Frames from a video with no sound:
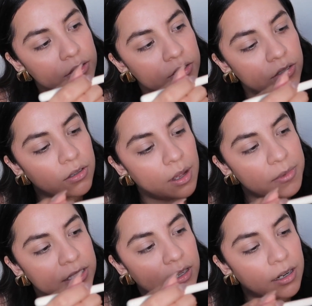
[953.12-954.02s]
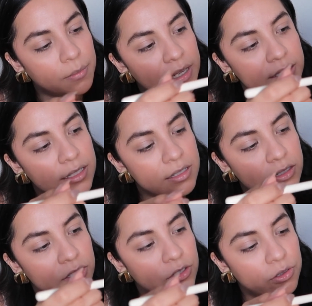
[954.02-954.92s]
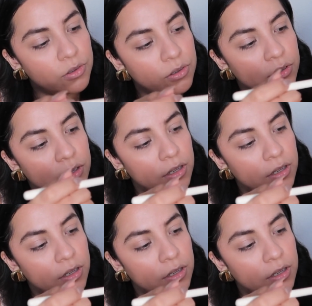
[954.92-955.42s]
So I'm just gonna mix these two